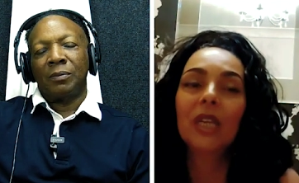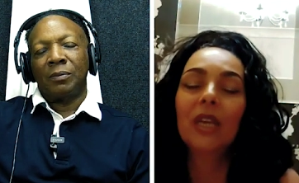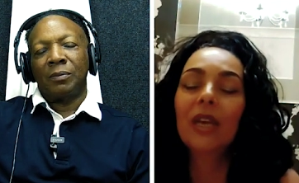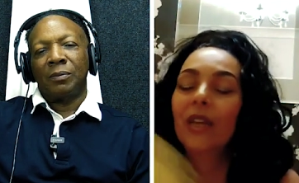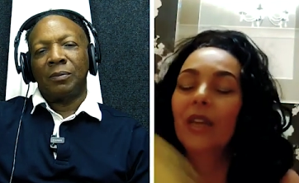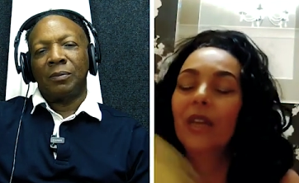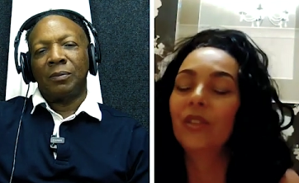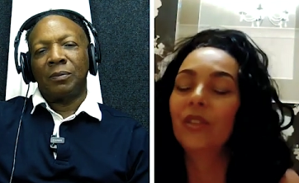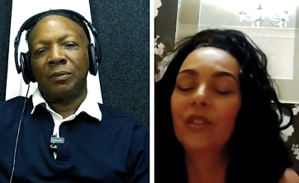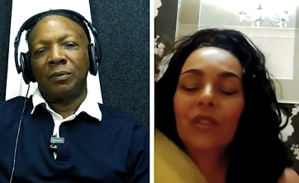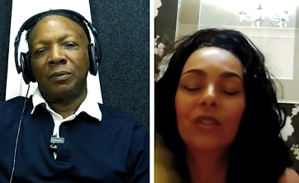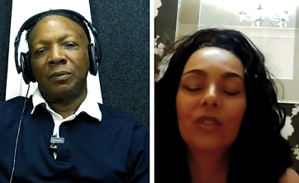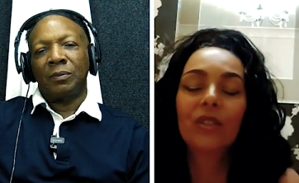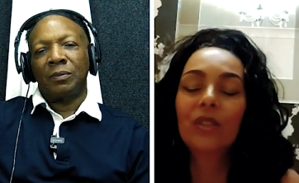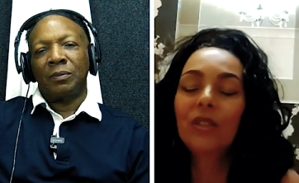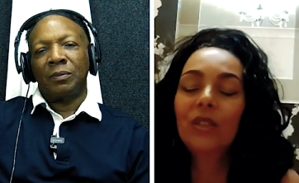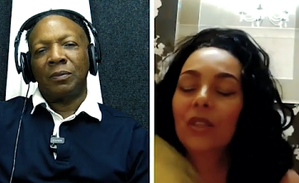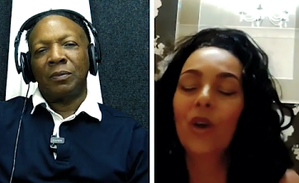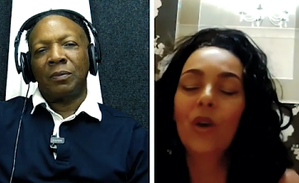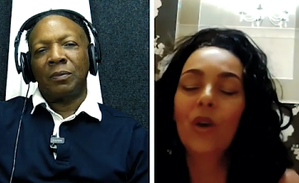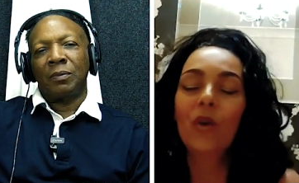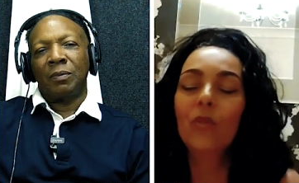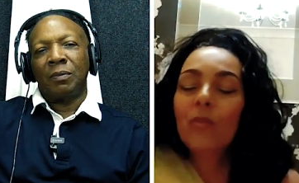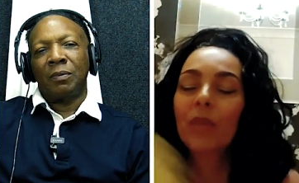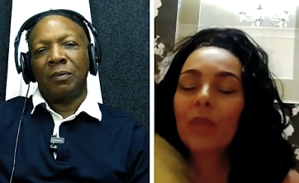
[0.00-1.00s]
Speaker 1: you got
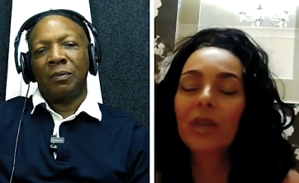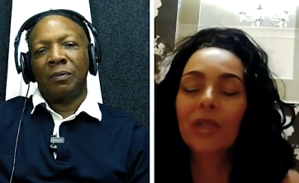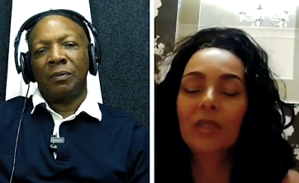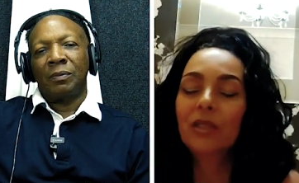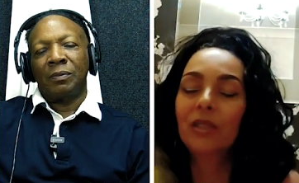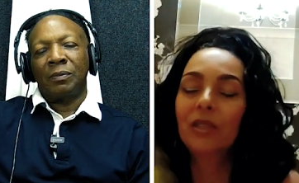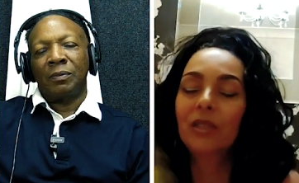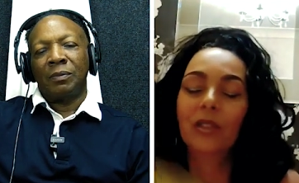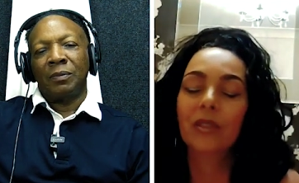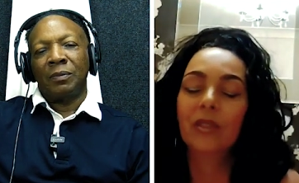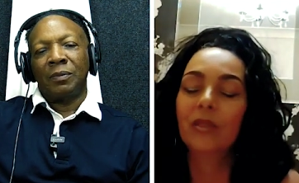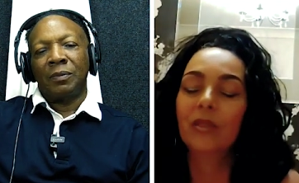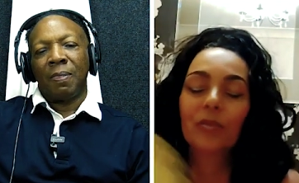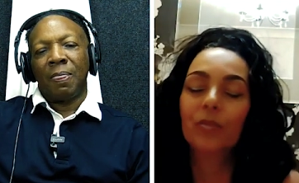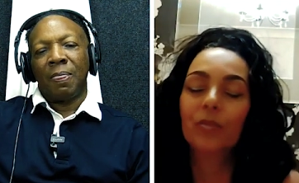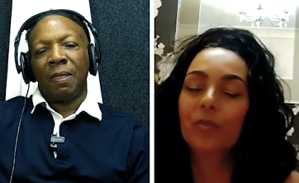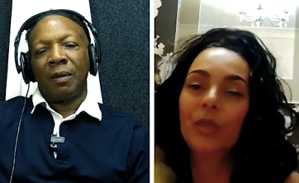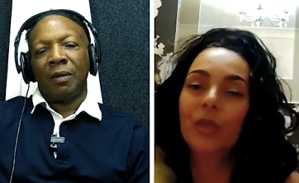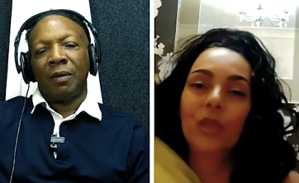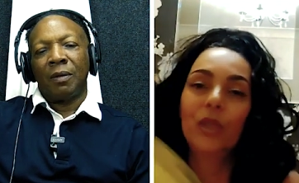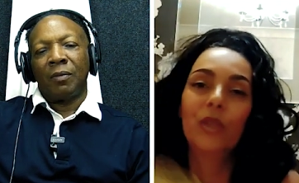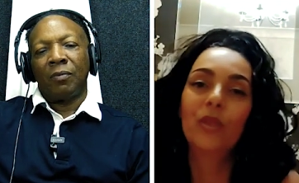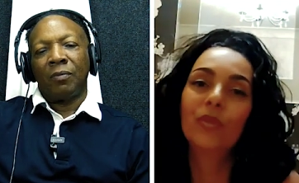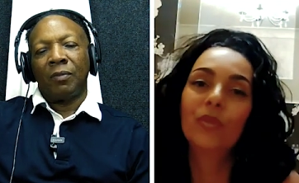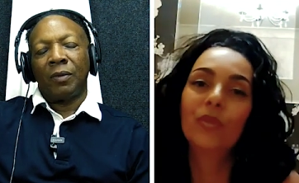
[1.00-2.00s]
so much
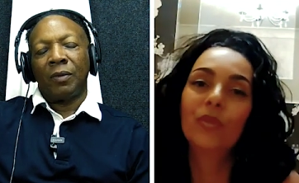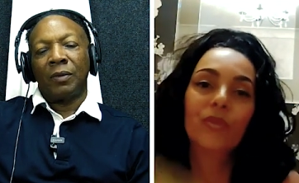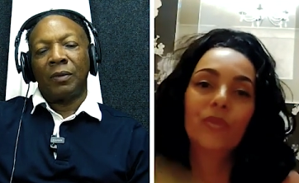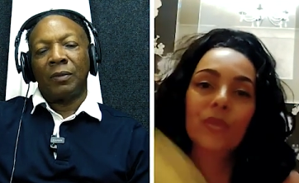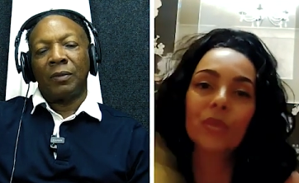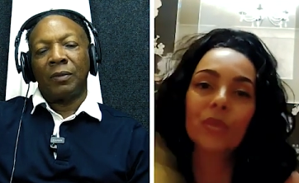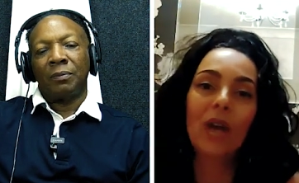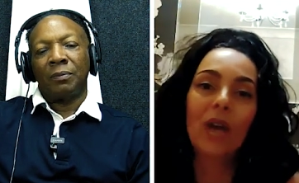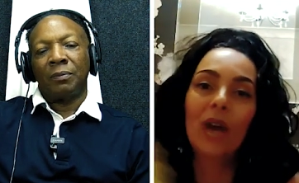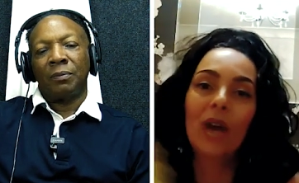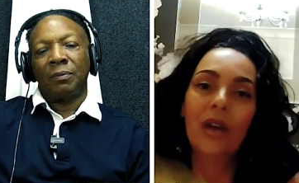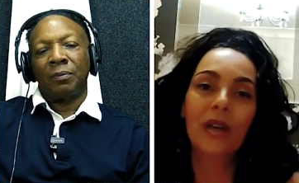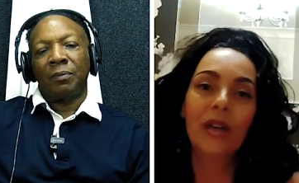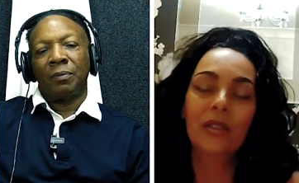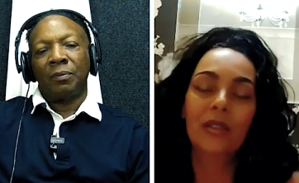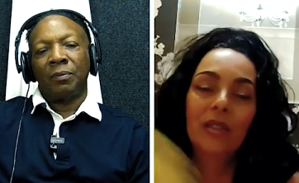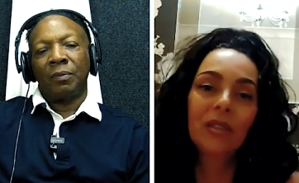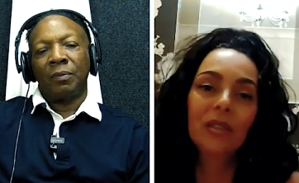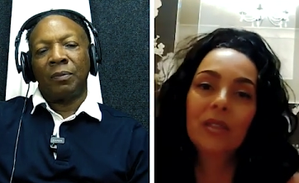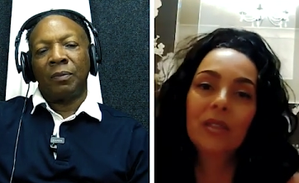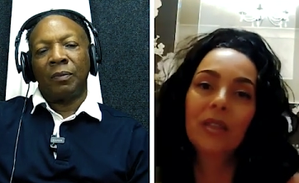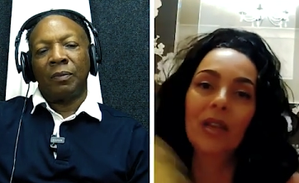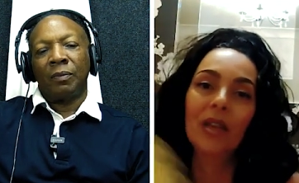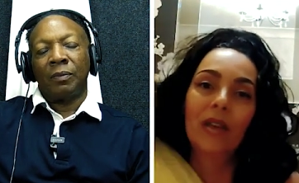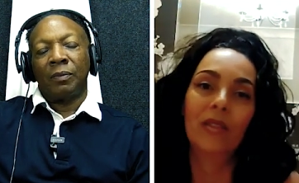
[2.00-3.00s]
beautiful
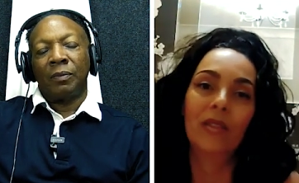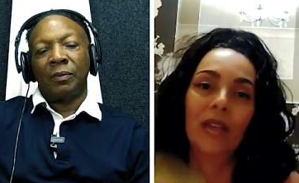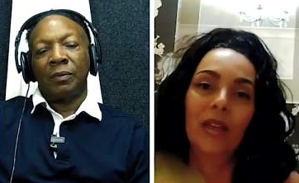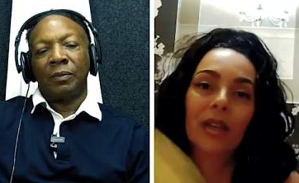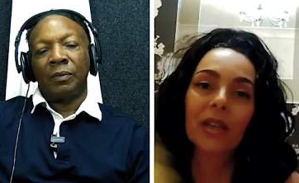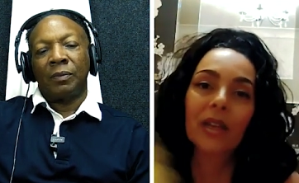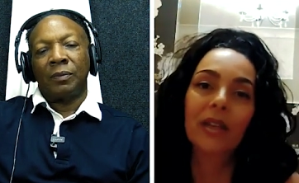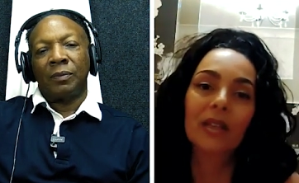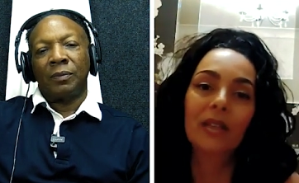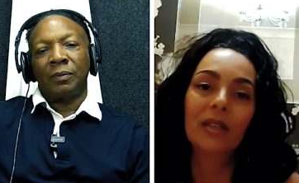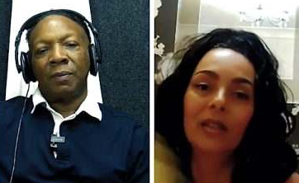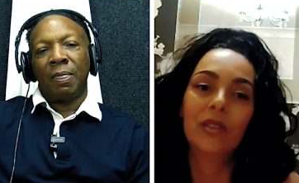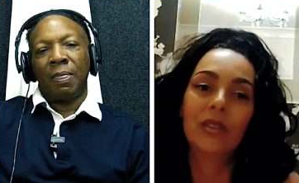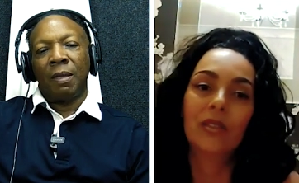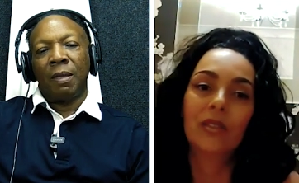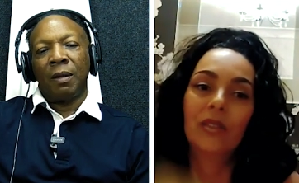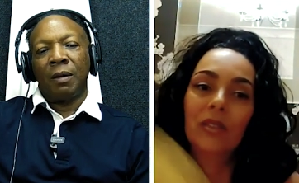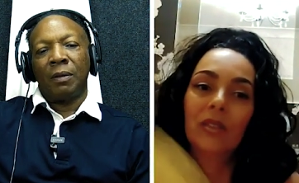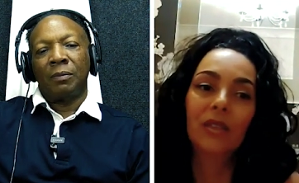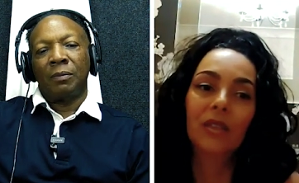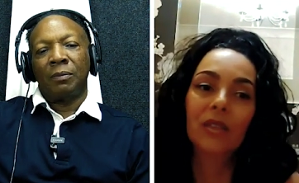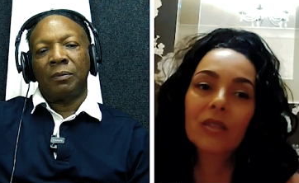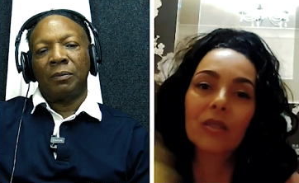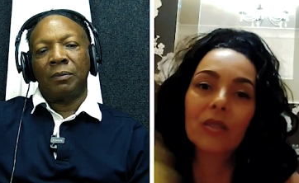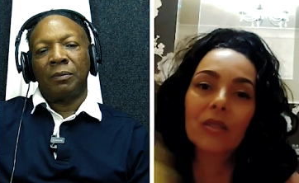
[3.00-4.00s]
artists out there.
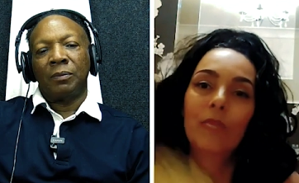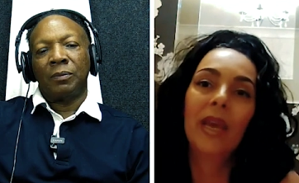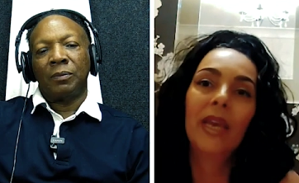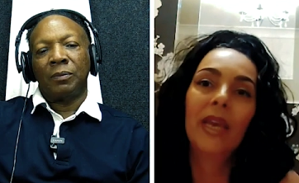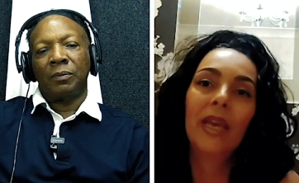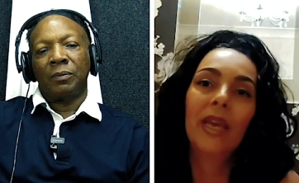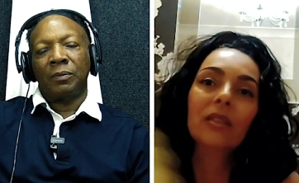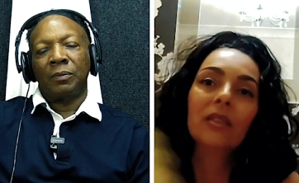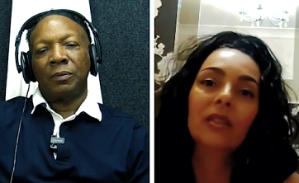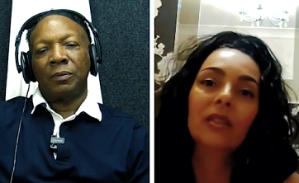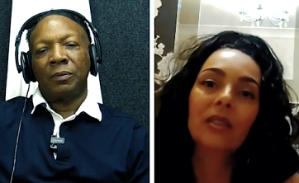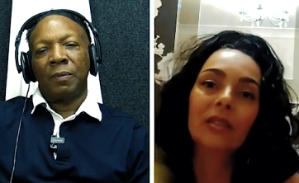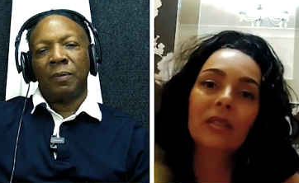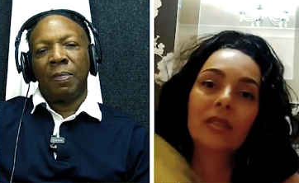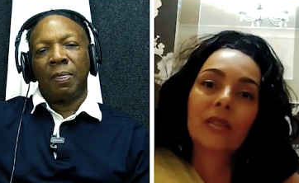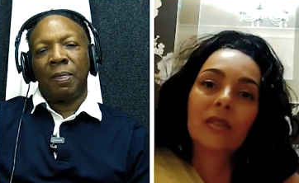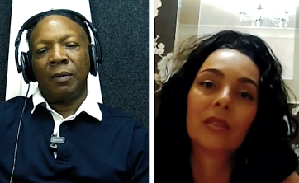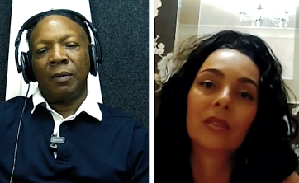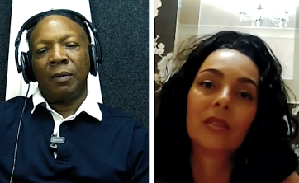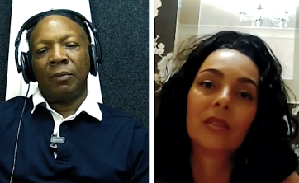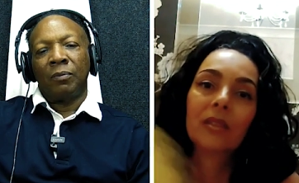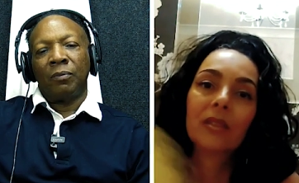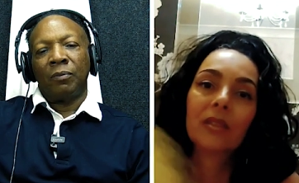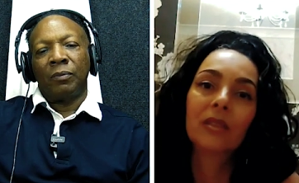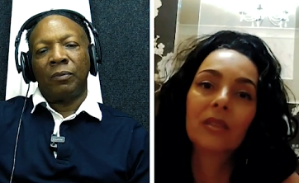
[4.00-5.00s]
It's it's amazing,
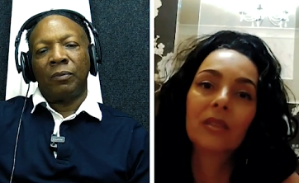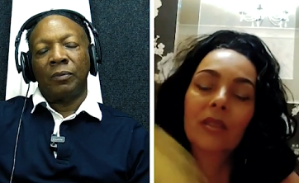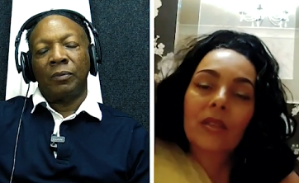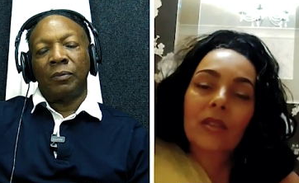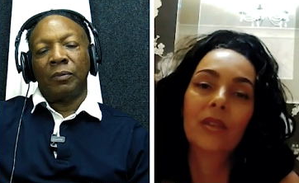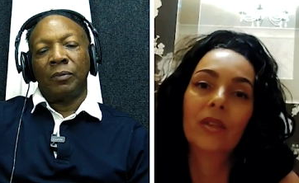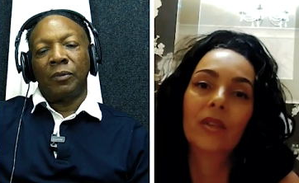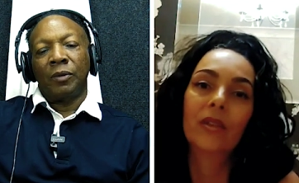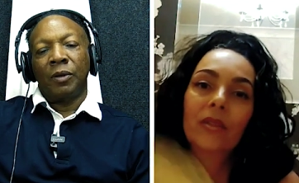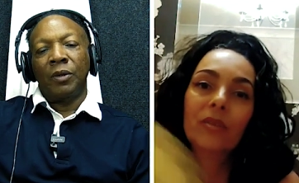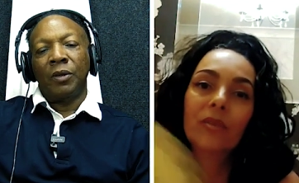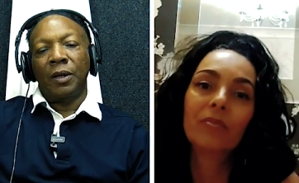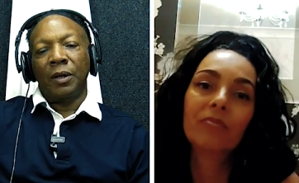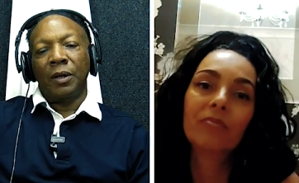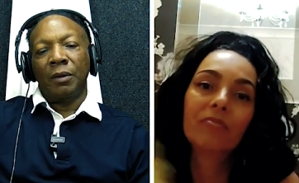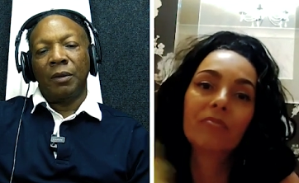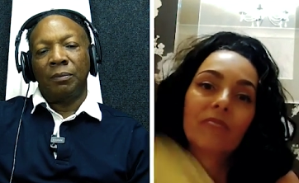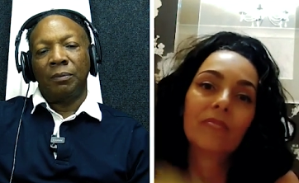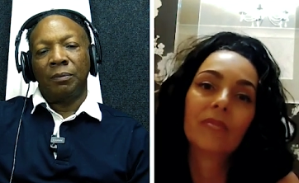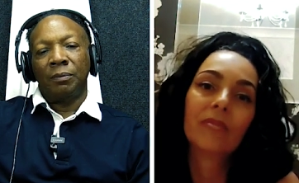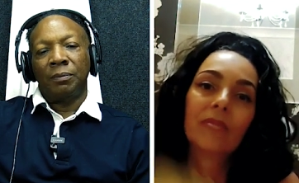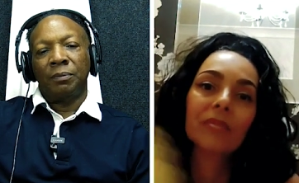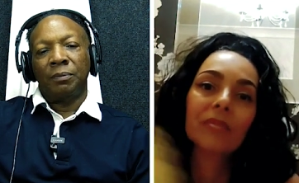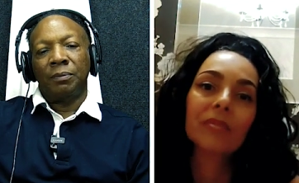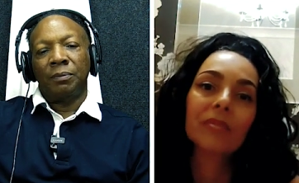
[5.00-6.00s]
you know. Okay.
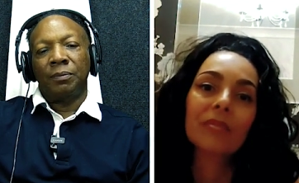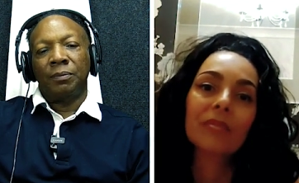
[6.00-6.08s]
